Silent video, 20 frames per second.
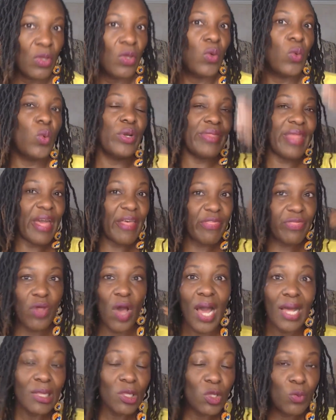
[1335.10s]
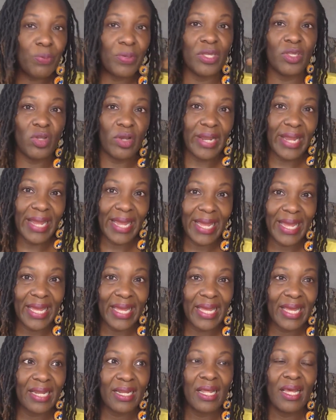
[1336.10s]
or that thought loop in your
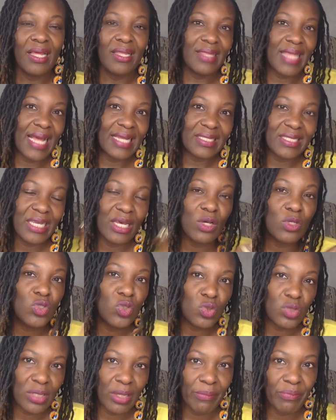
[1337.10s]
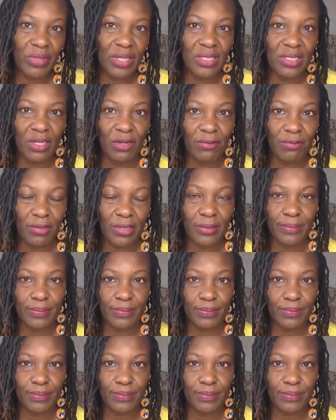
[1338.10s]
head that tells you something different.